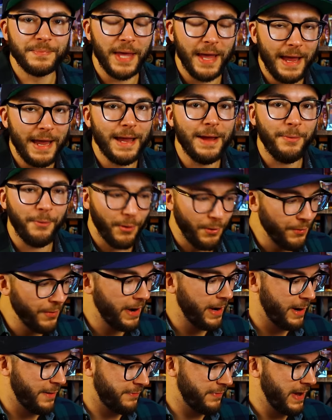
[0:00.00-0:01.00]
They were
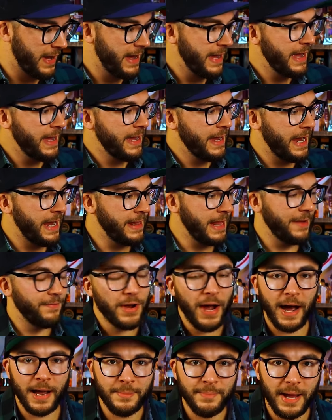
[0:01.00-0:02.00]
rough and they've
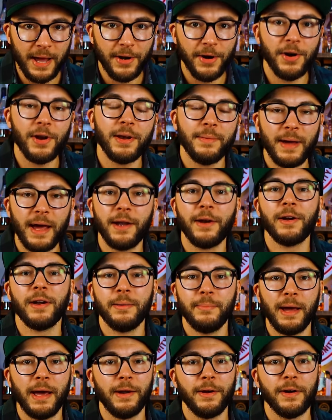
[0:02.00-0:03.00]
gotten better and better
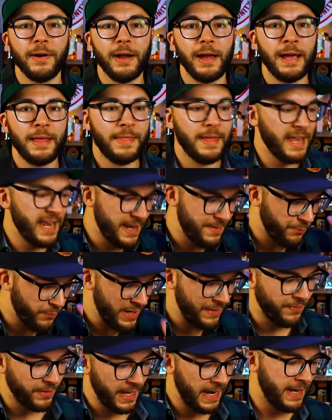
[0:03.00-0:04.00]
and better. And then
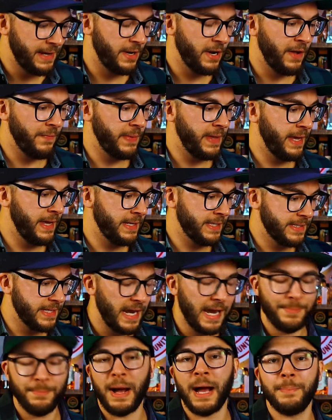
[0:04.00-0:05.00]
we've landed on this,
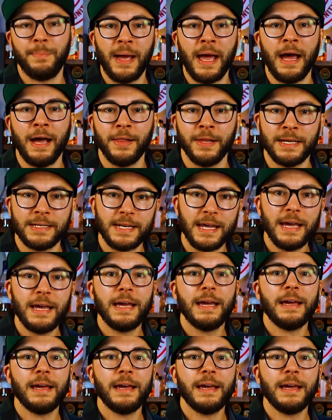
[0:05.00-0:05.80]
and my palate